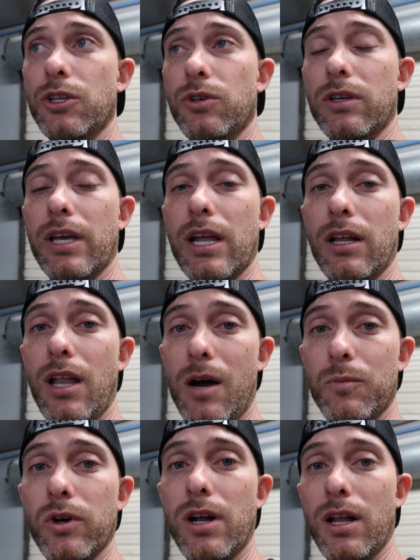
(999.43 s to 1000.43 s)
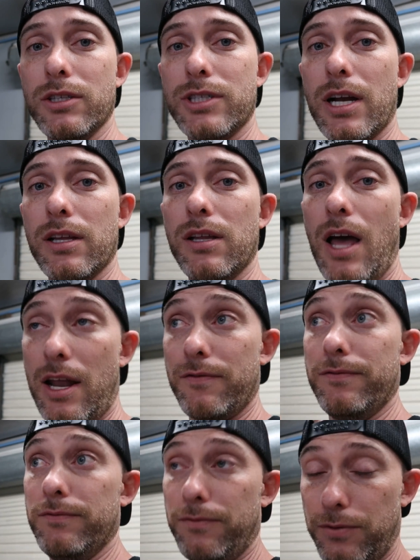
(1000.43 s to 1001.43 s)
and you can get a lot more knowledge out of
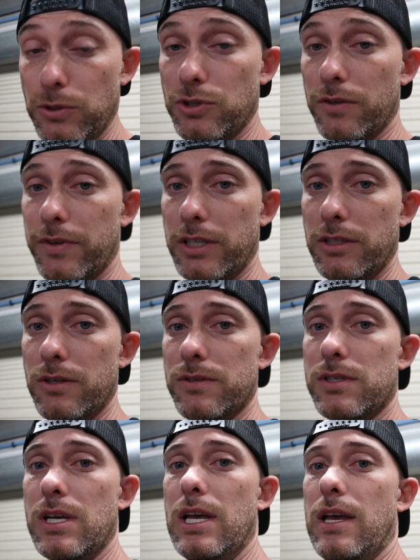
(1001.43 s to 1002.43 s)
future videos